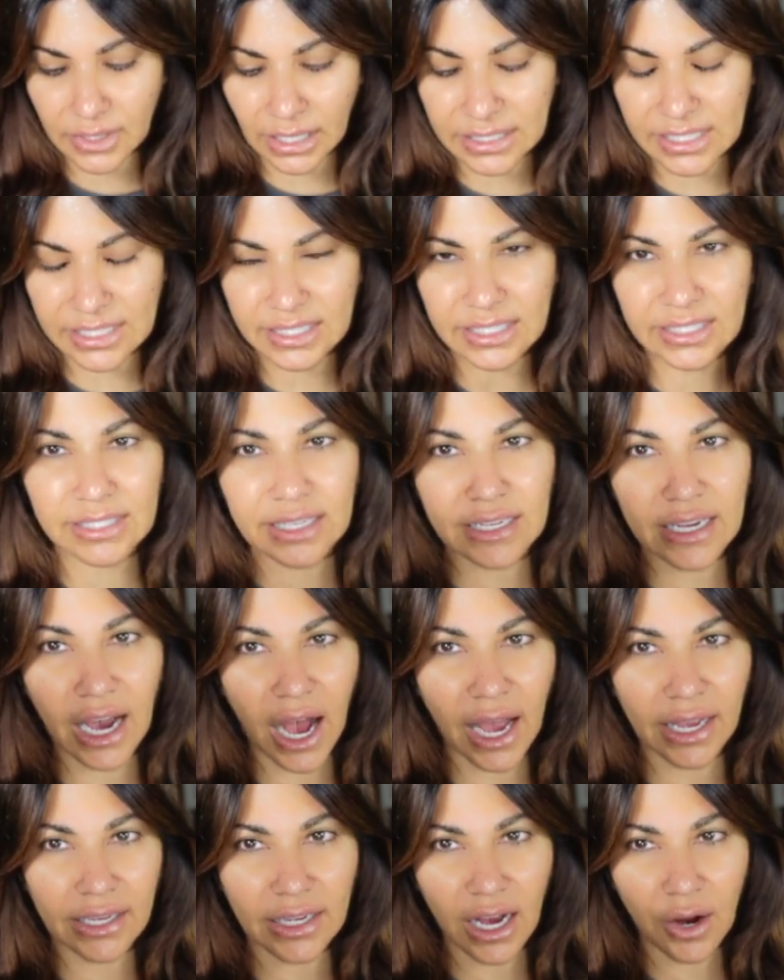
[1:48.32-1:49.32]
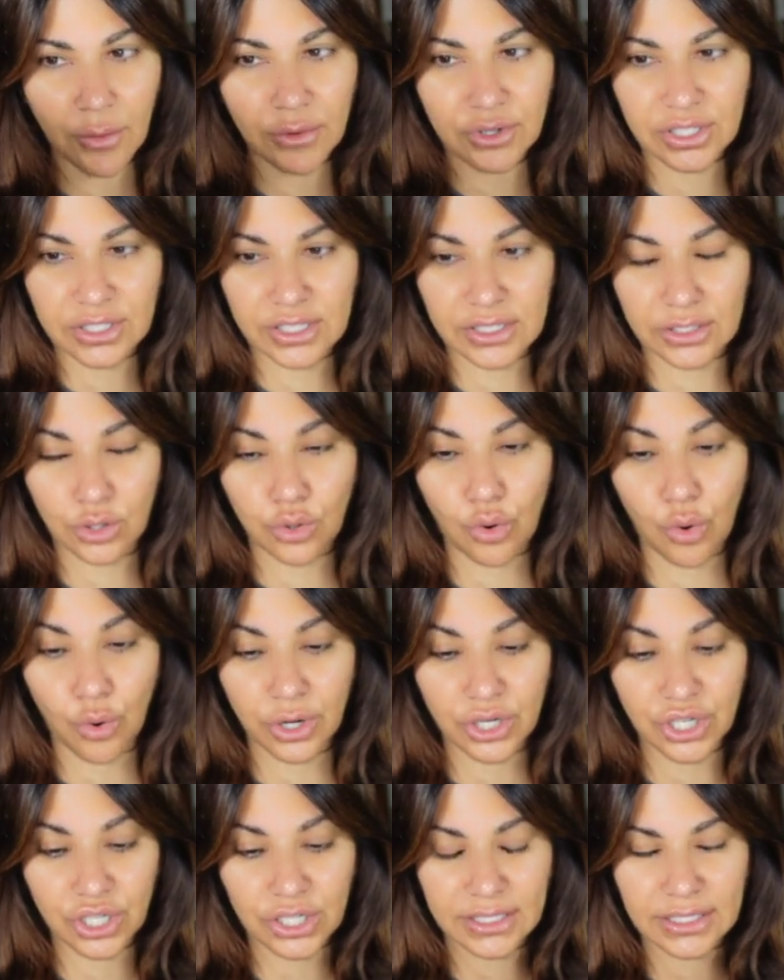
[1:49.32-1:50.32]
This is Gaia, which is this
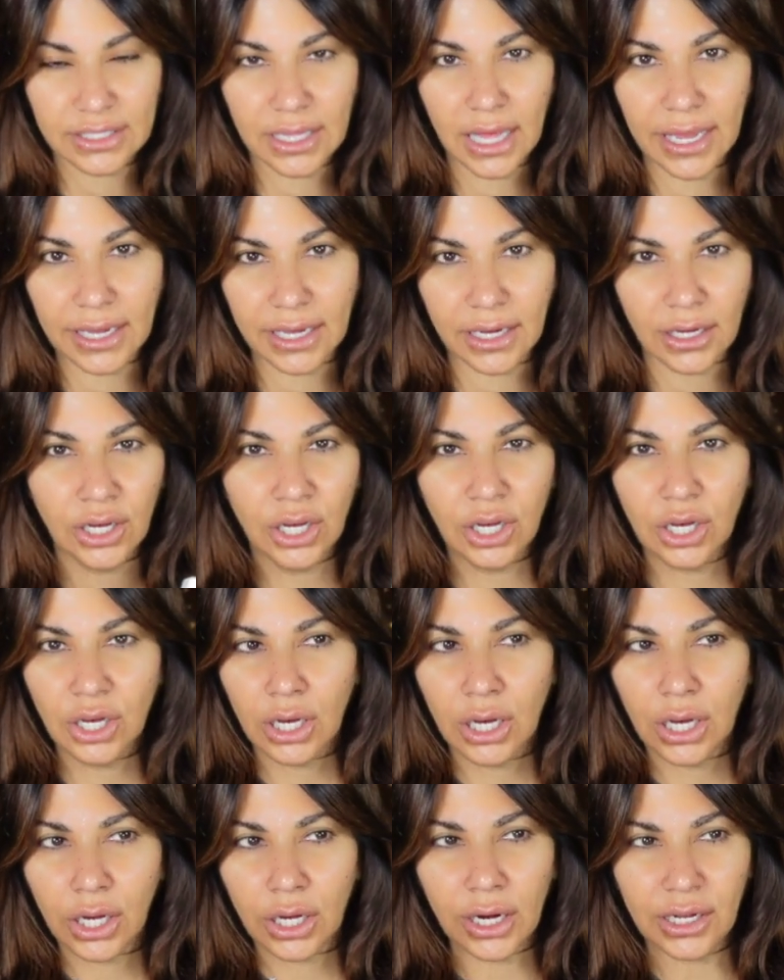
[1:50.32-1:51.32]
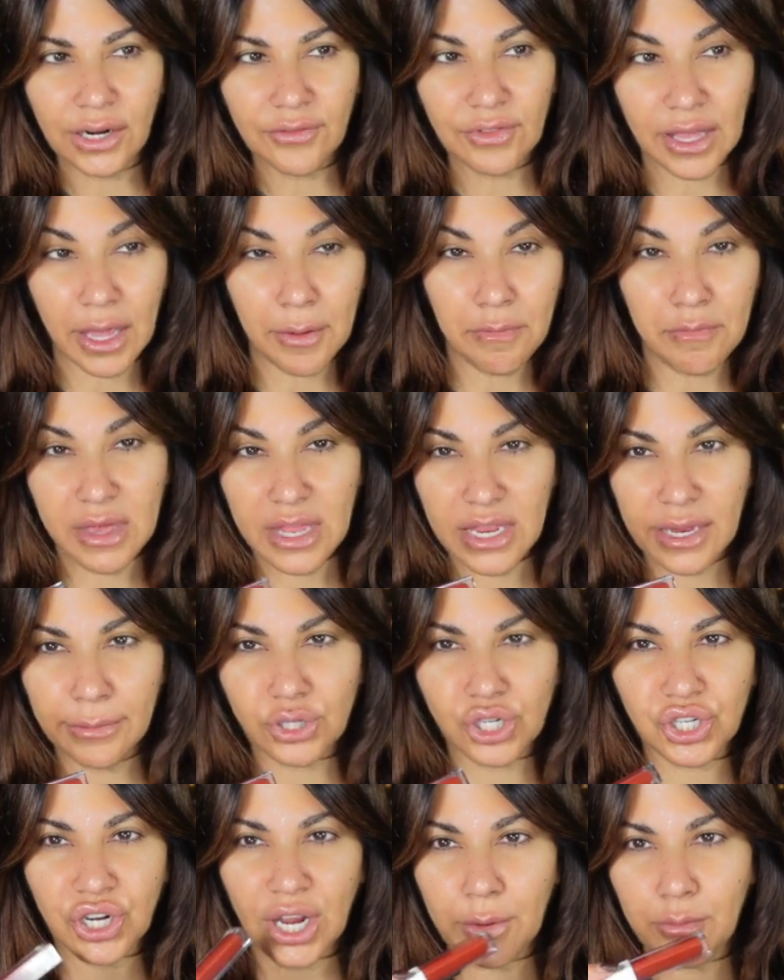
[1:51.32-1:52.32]
gorgeous, like kind of like a medium
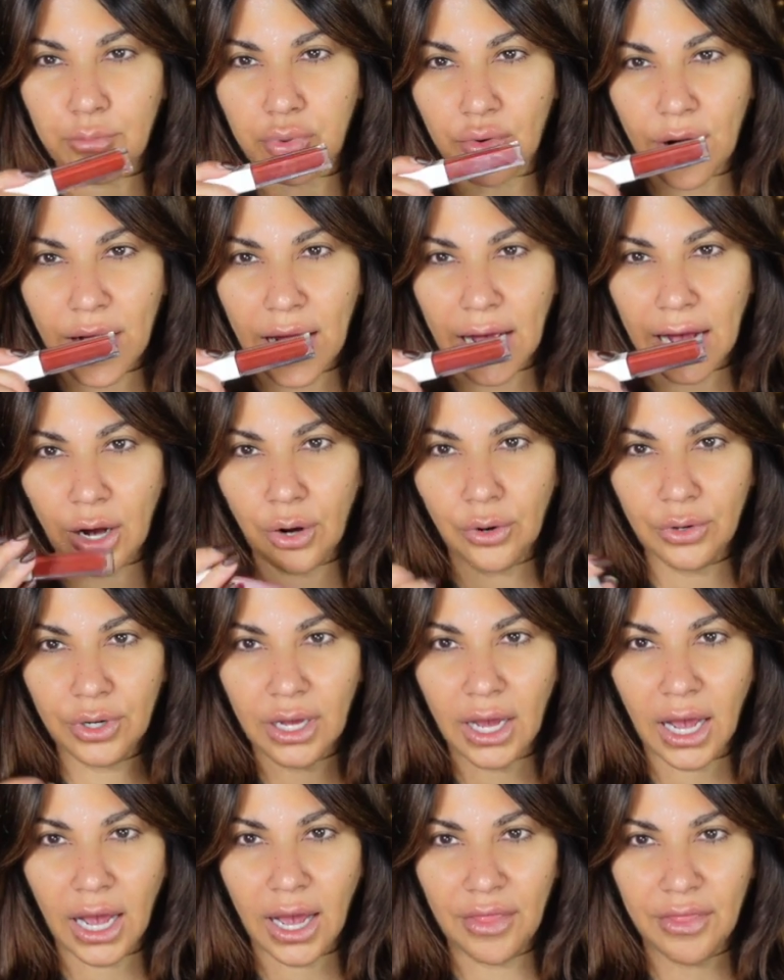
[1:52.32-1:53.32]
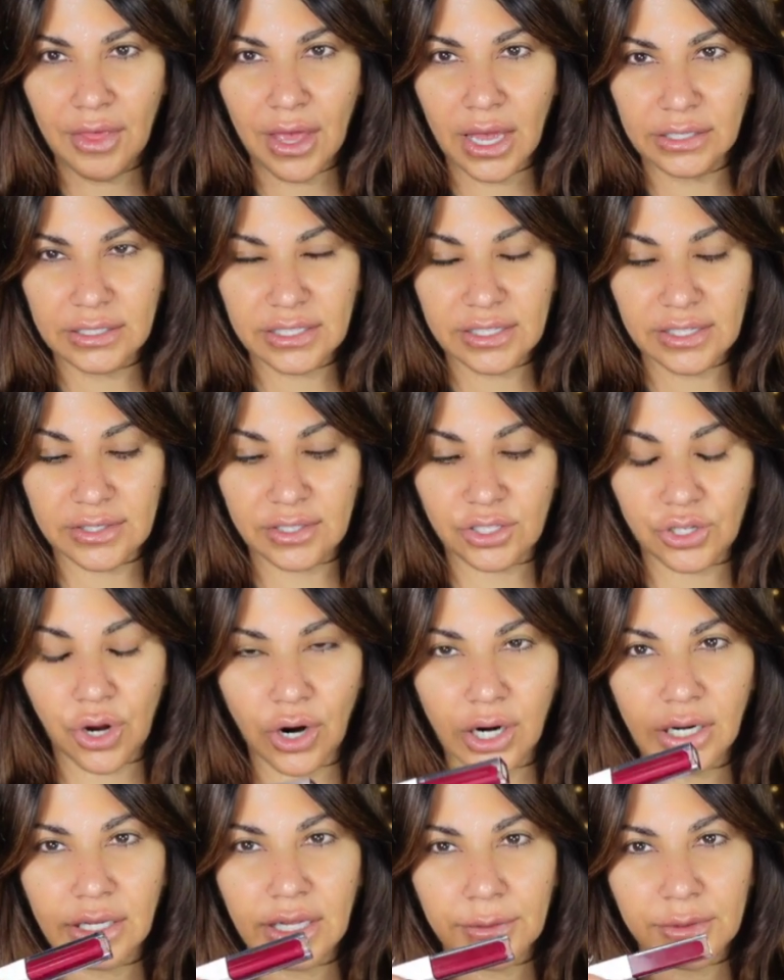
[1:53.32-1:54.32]
shade brown. And then this is
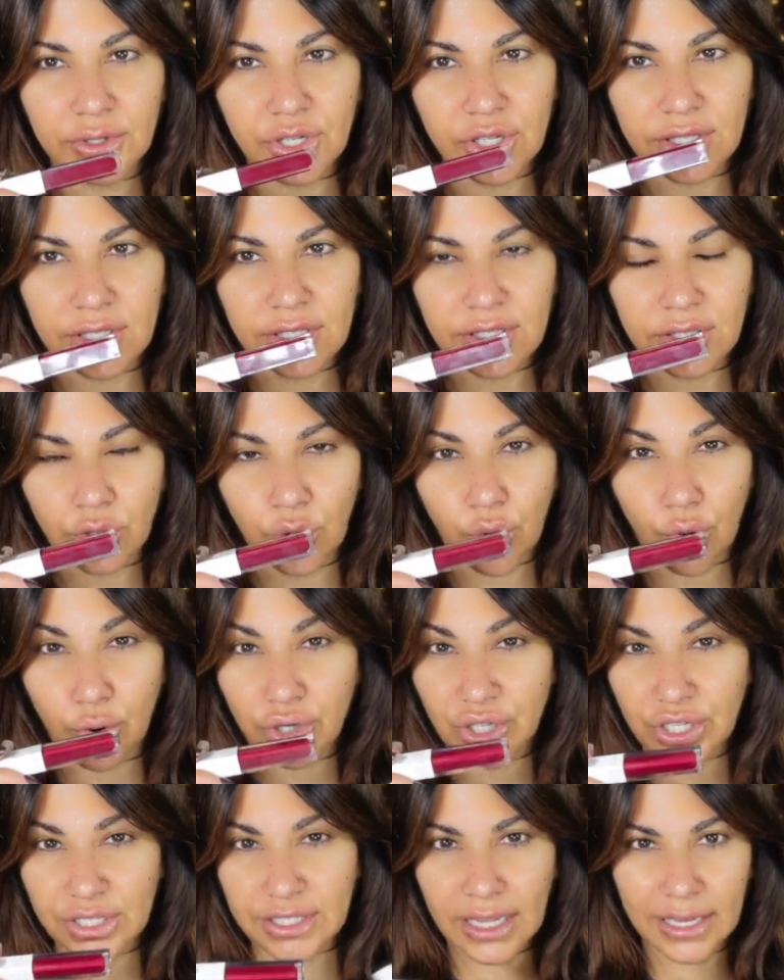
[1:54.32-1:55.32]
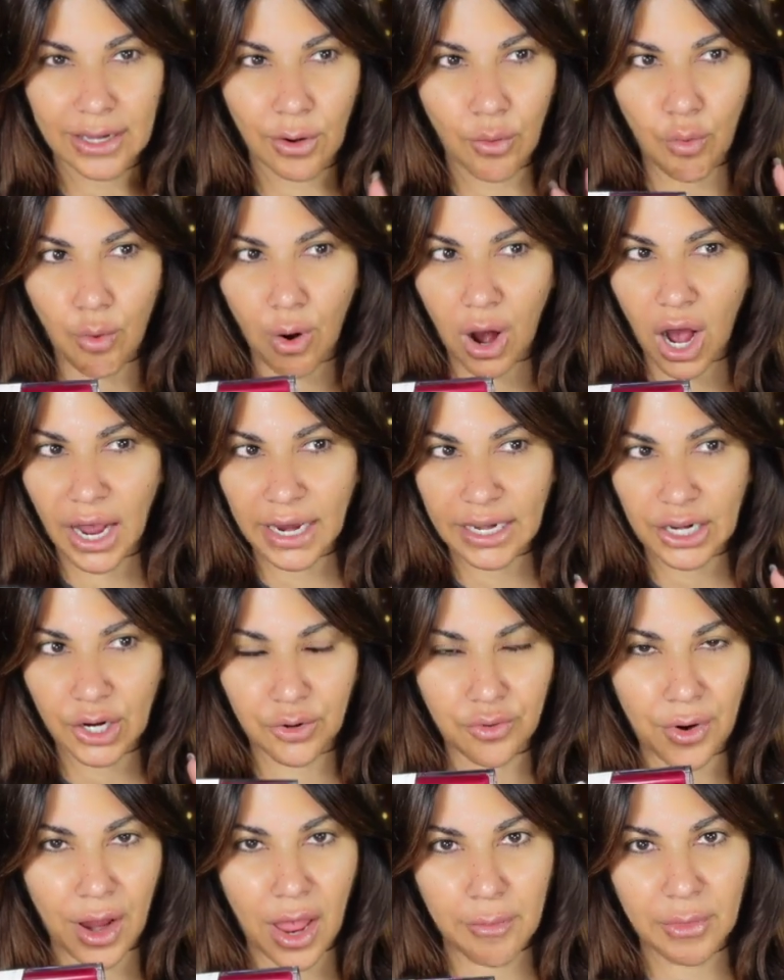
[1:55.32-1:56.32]
Scarlet, which is this gorgeous, like wine,
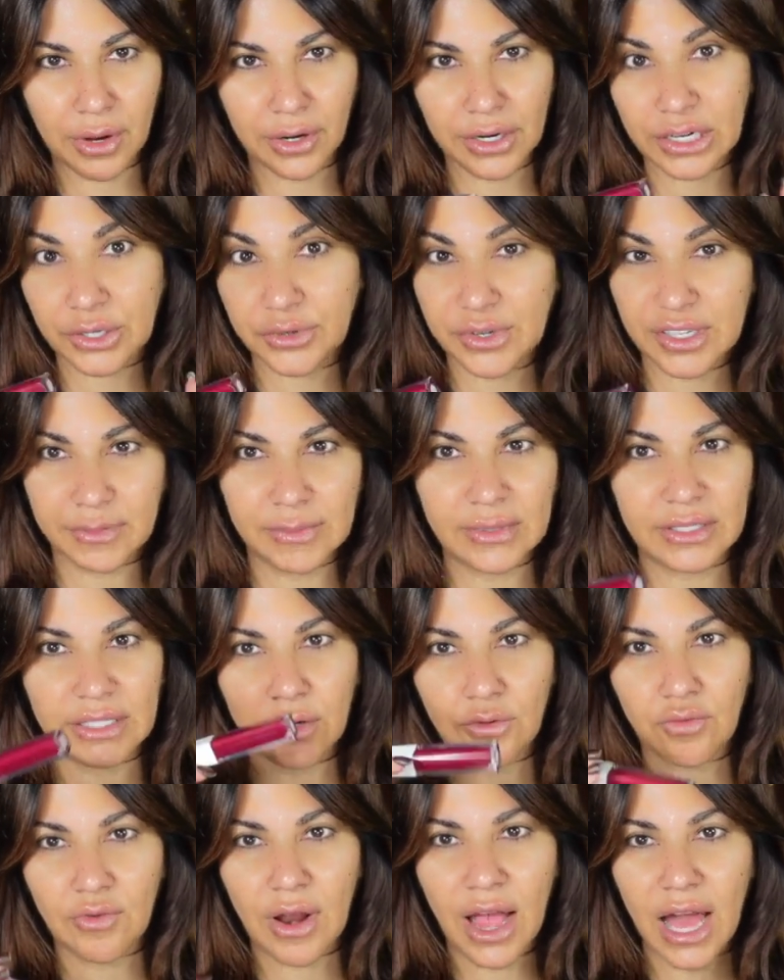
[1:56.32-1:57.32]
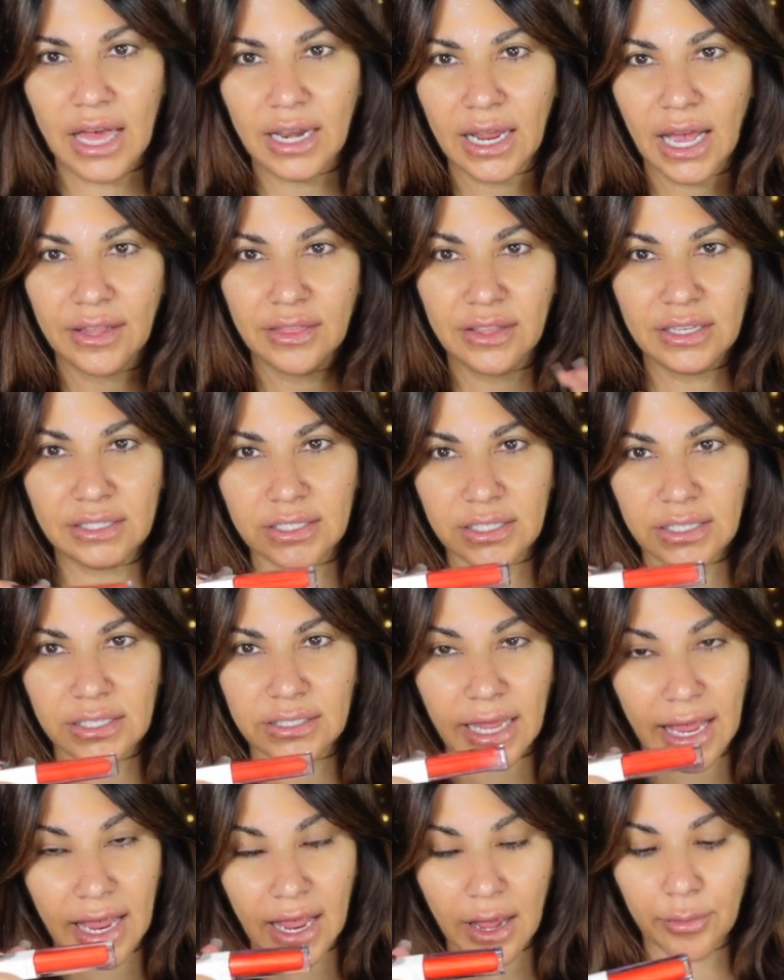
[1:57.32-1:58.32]
cranberry, Christmassy red. And this
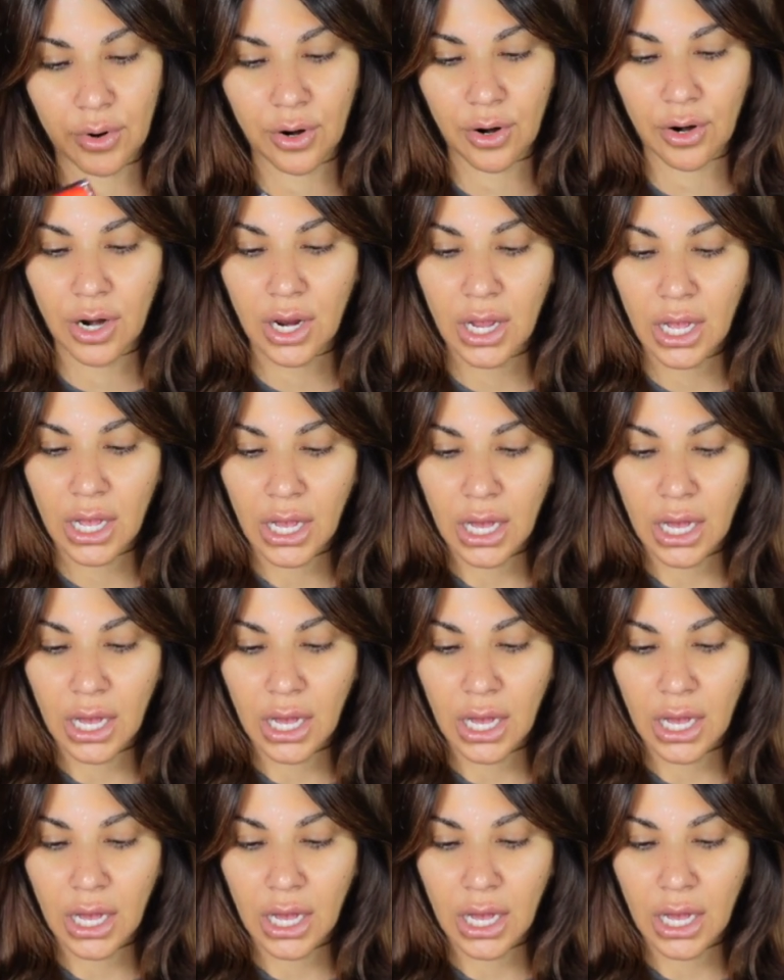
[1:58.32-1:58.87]
is Amber.